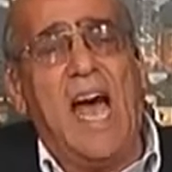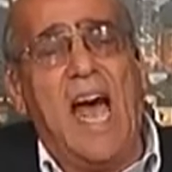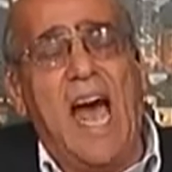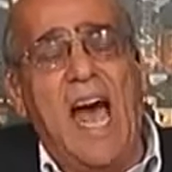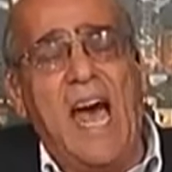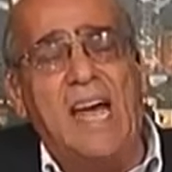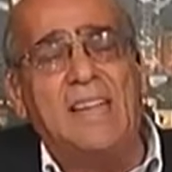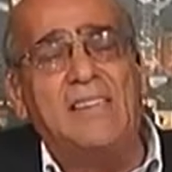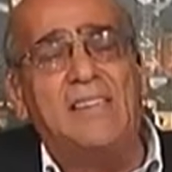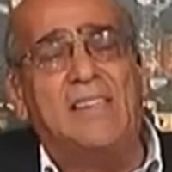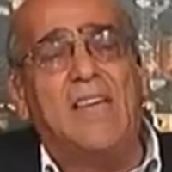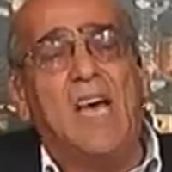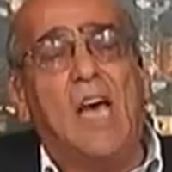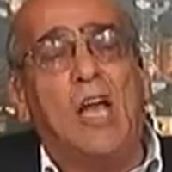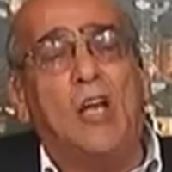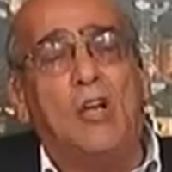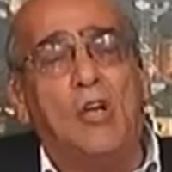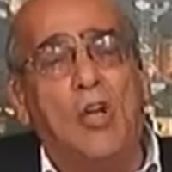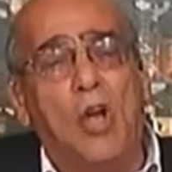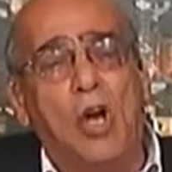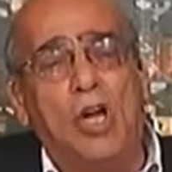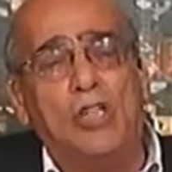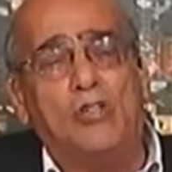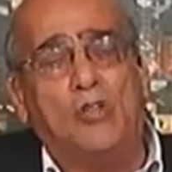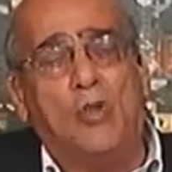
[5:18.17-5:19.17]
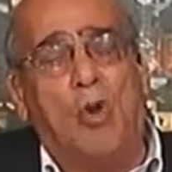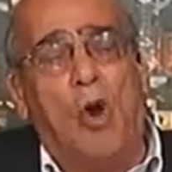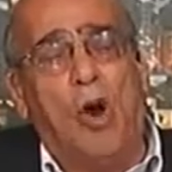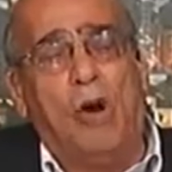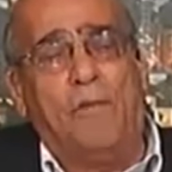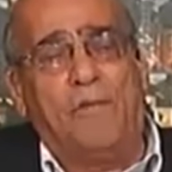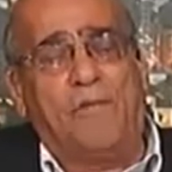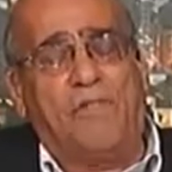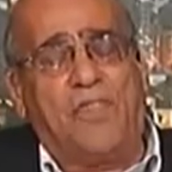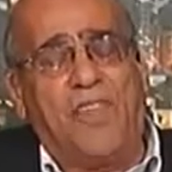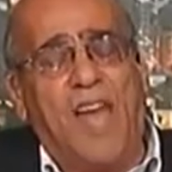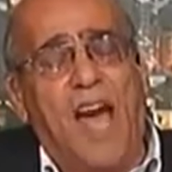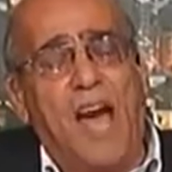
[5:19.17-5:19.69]
And lot
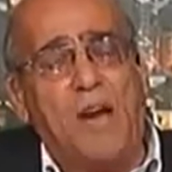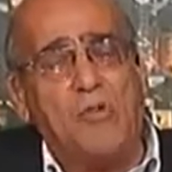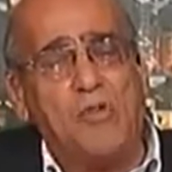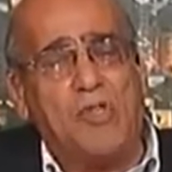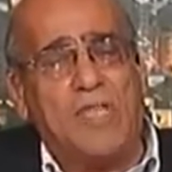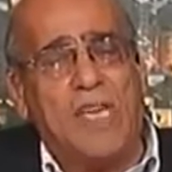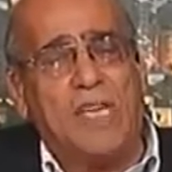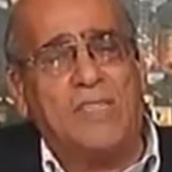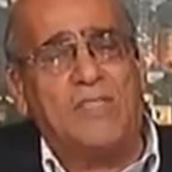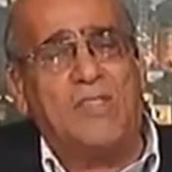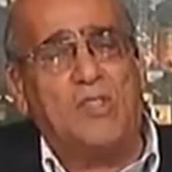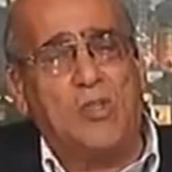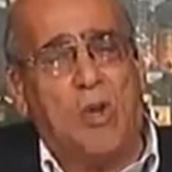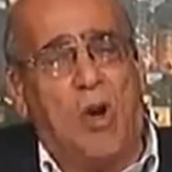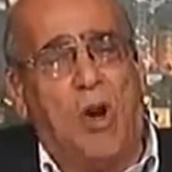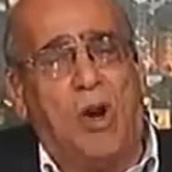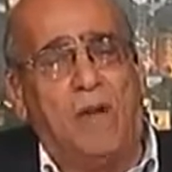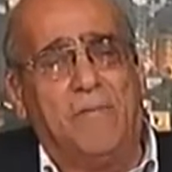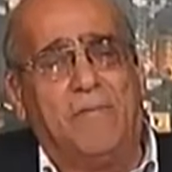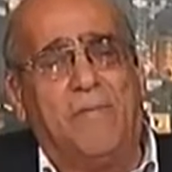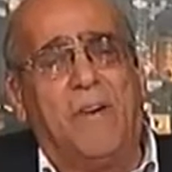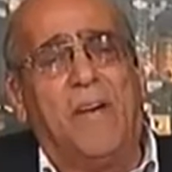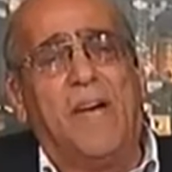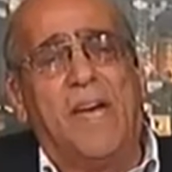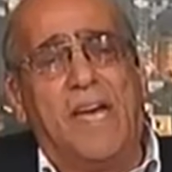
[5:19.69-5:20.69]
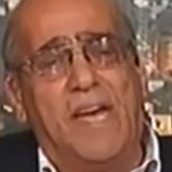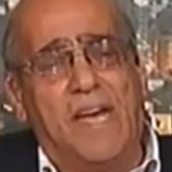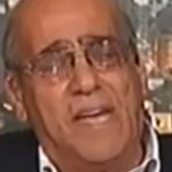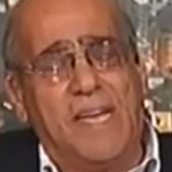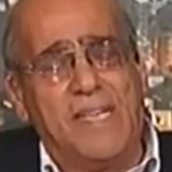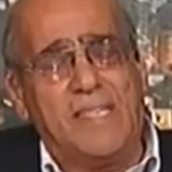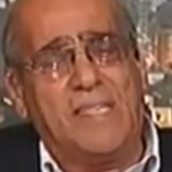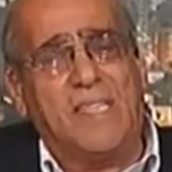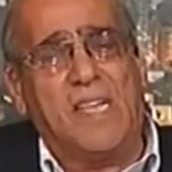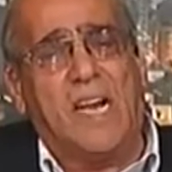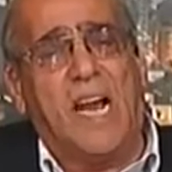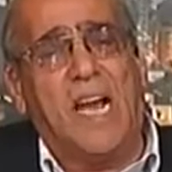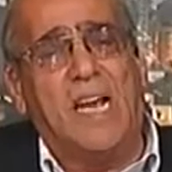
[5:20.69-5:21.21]
of thousands of
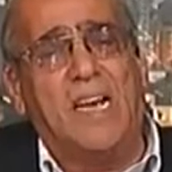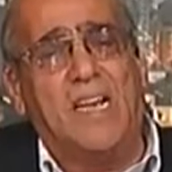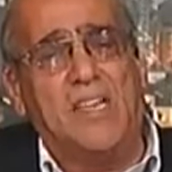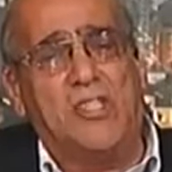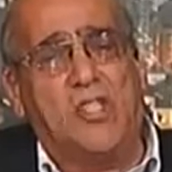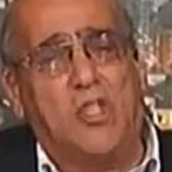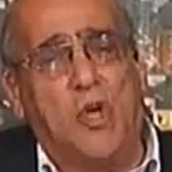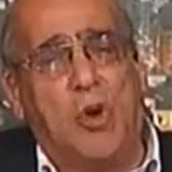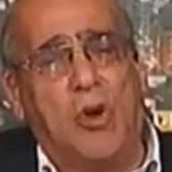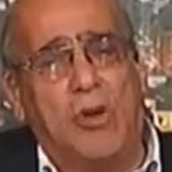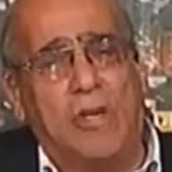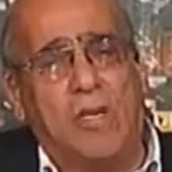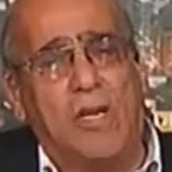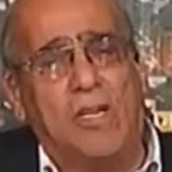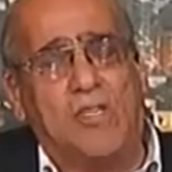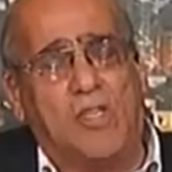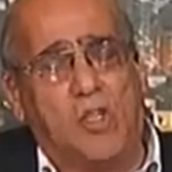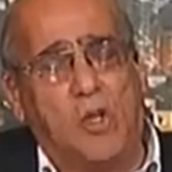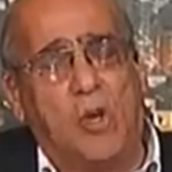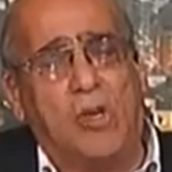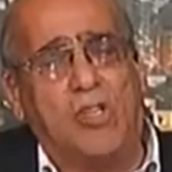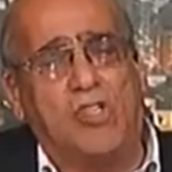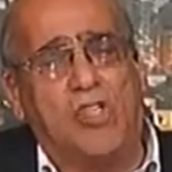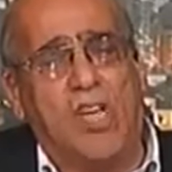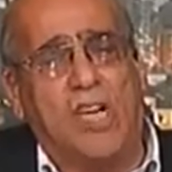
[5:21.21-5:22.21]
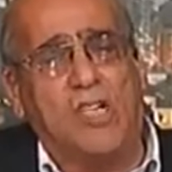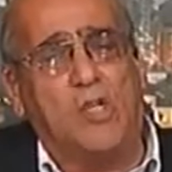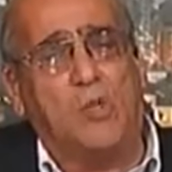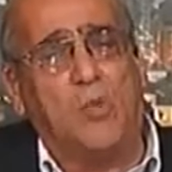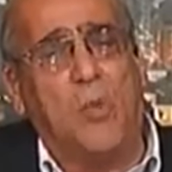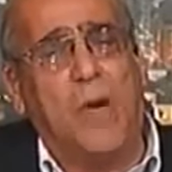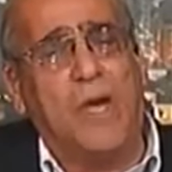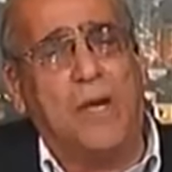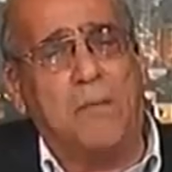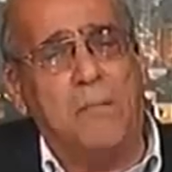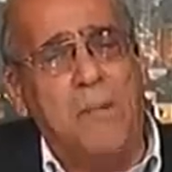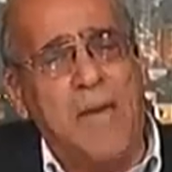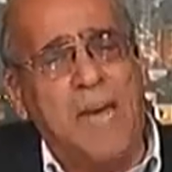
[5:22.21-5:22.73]
Israeli soldiers
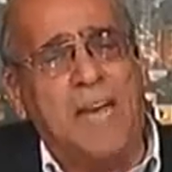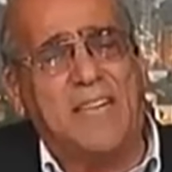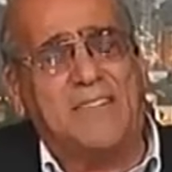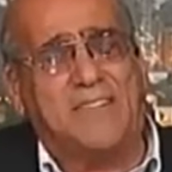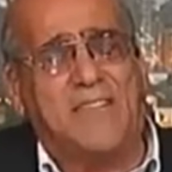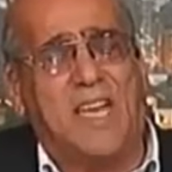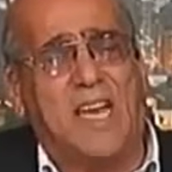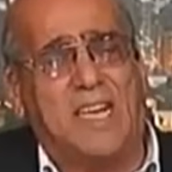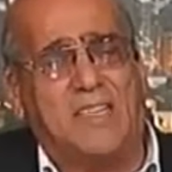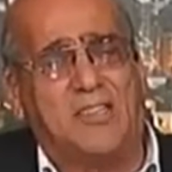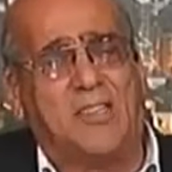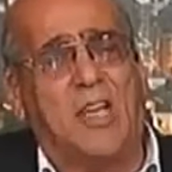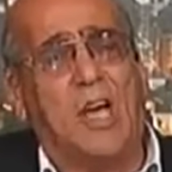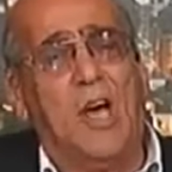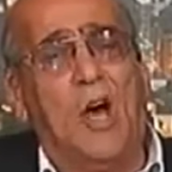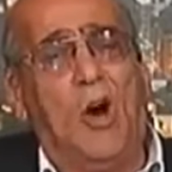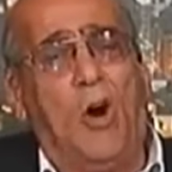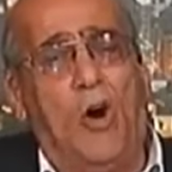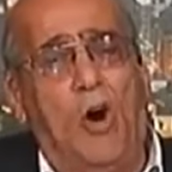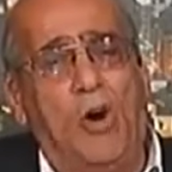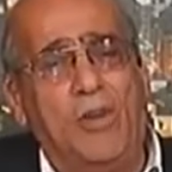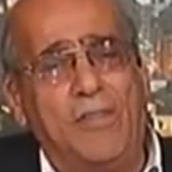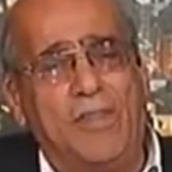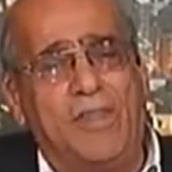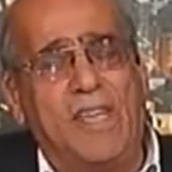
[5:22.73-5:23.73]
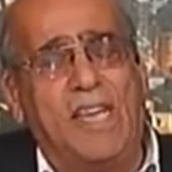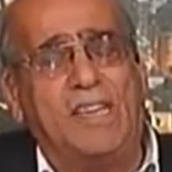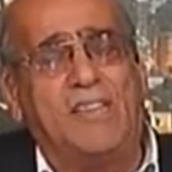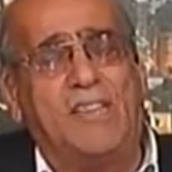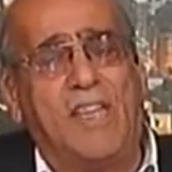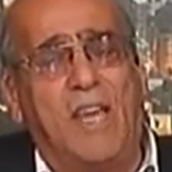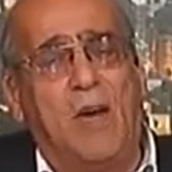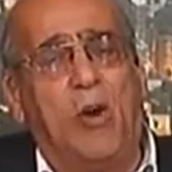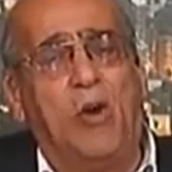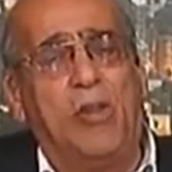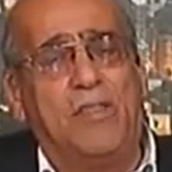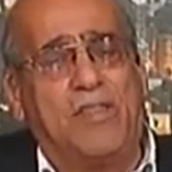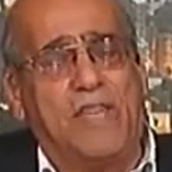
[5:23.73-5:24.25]
were murdered on
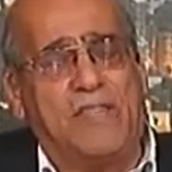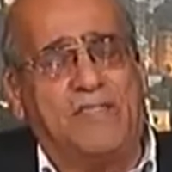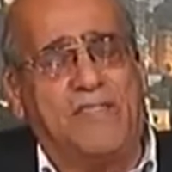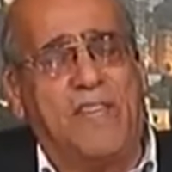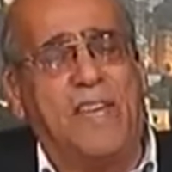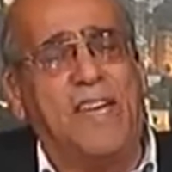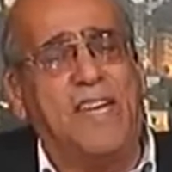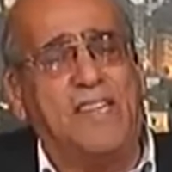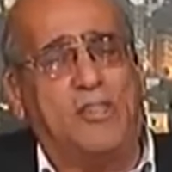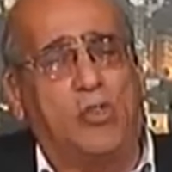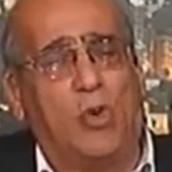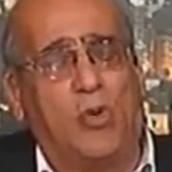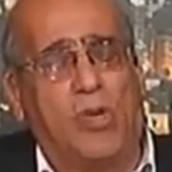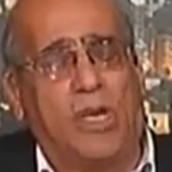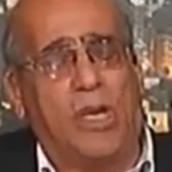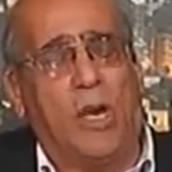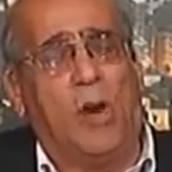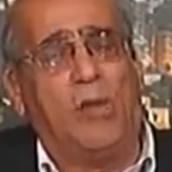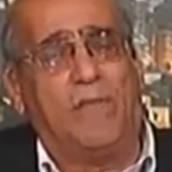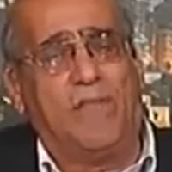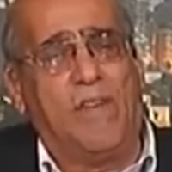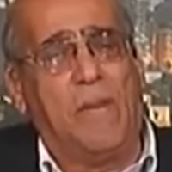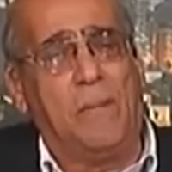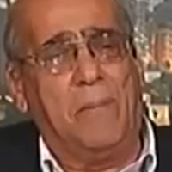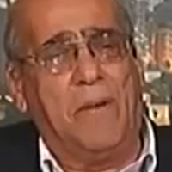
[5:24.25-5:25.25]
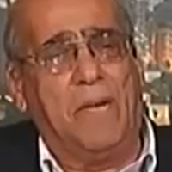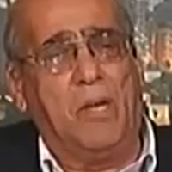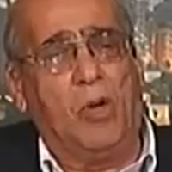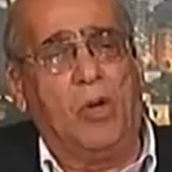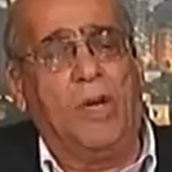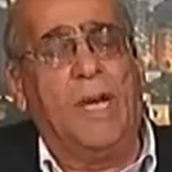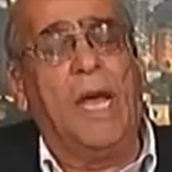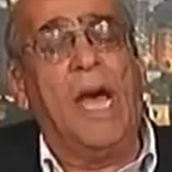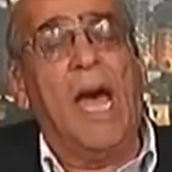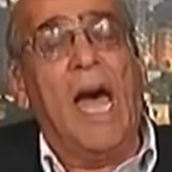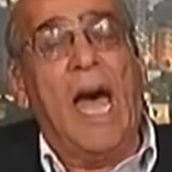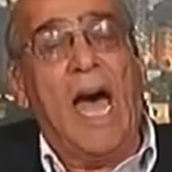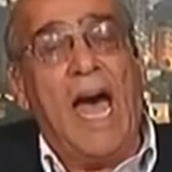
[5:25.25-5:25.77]
the territory of
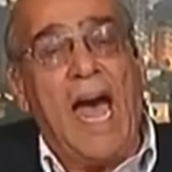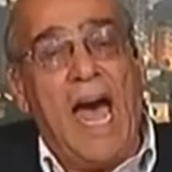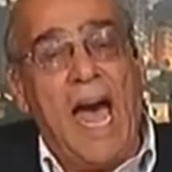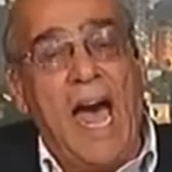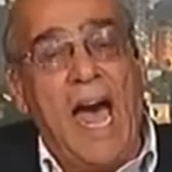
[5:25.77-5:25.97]
Lebanon.